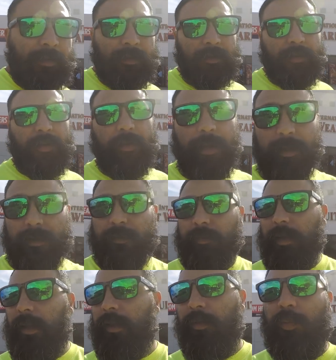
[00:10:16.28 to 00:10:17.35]
So
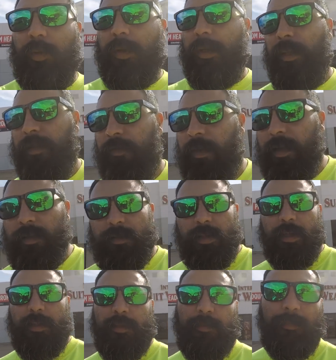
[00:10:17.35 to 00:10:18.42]
it is what it is, fellas.
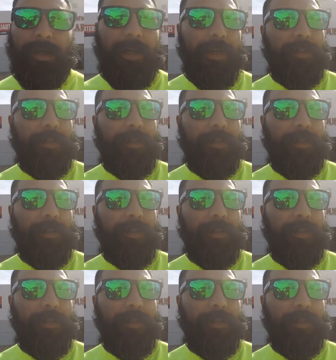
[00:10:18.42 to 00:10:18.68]
That is my